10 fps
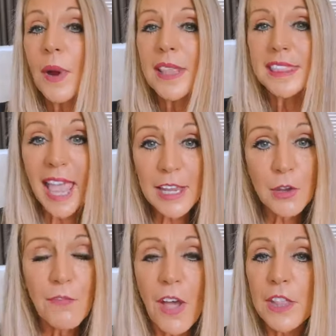We
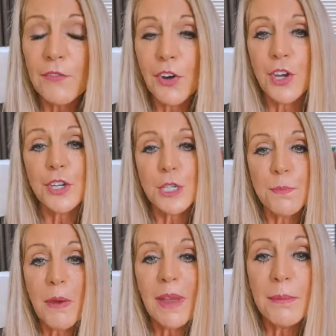thank you, Father, for your
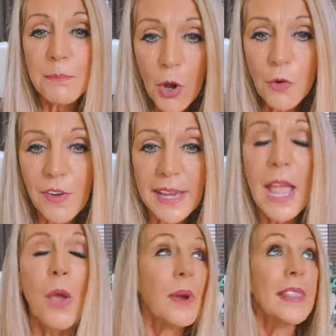spirit
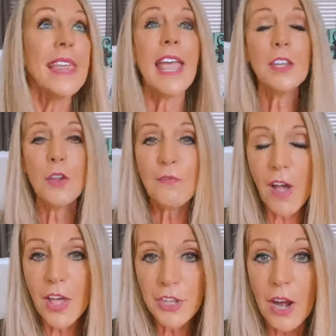moving. We thank you,
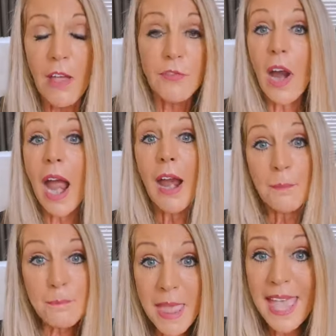Father, for
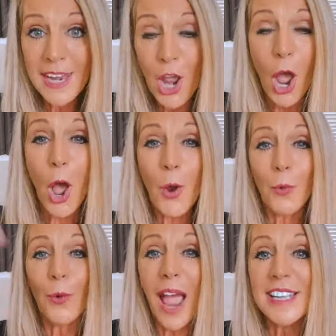our men
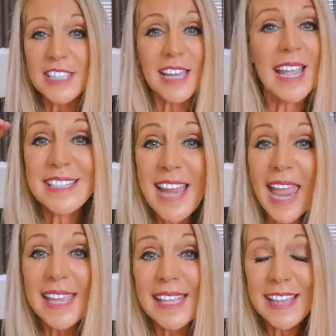arising and
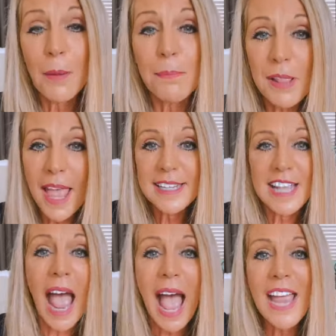taking their
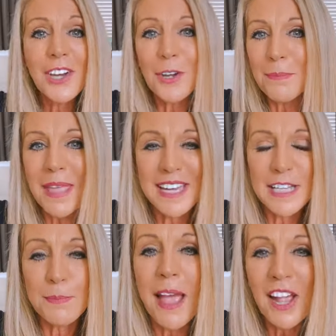place. Iron men,
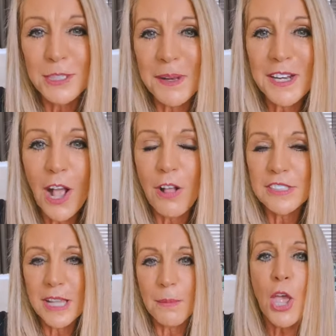as my husband
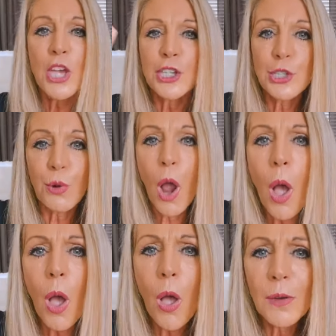calls them,
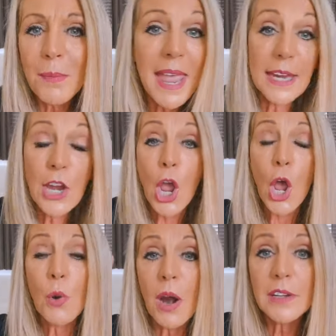strong men
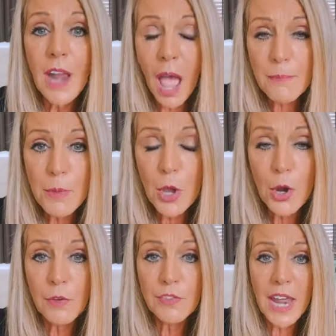who are not
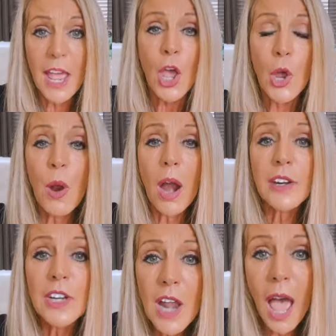moved, who
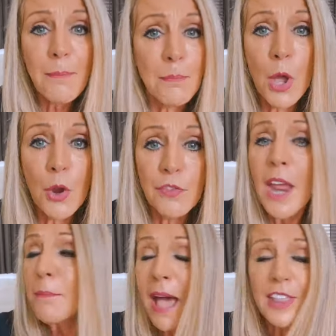are not moved
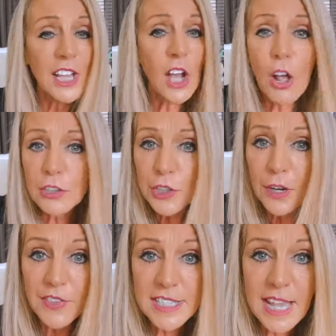by the
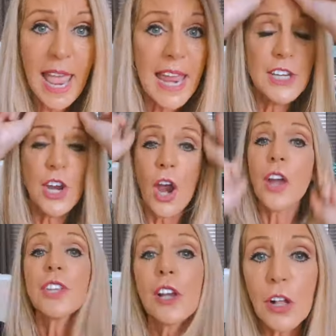culture of this age
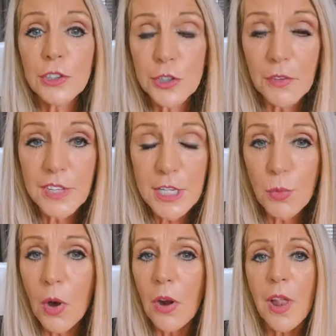or the culture of
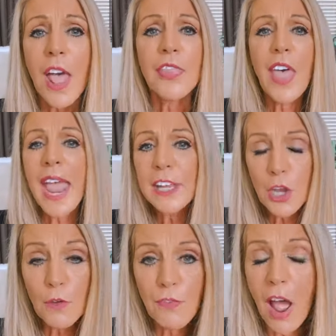this world.
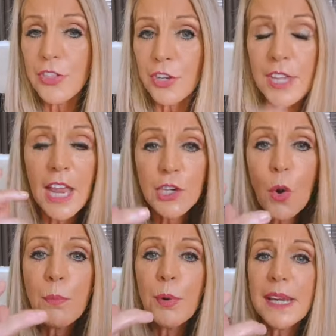Thank you, Father, that
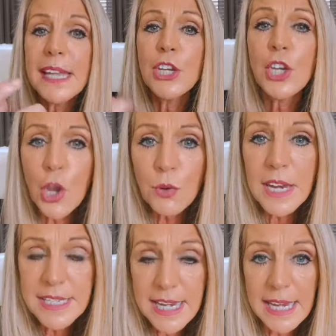you're bringing
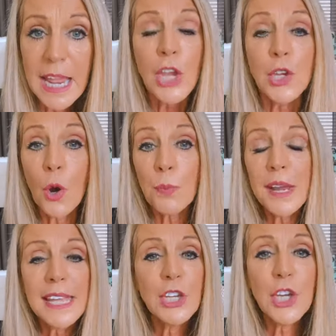unity. You're
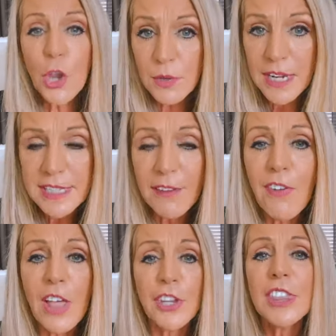bringing unity,
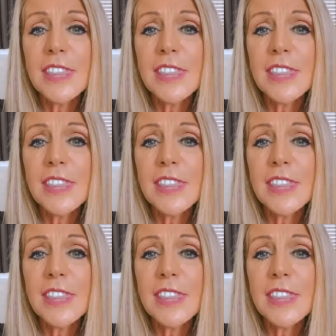Father.